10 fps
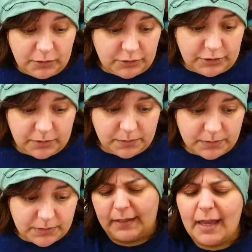Good
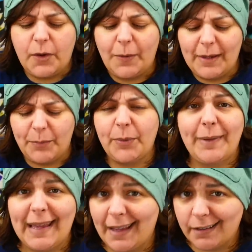news. Can't quite put
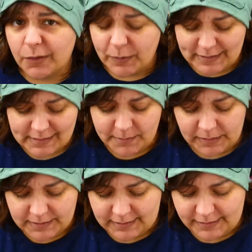my hand on what it
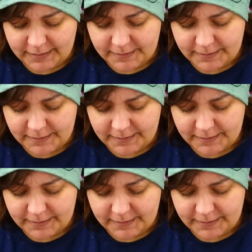smells like.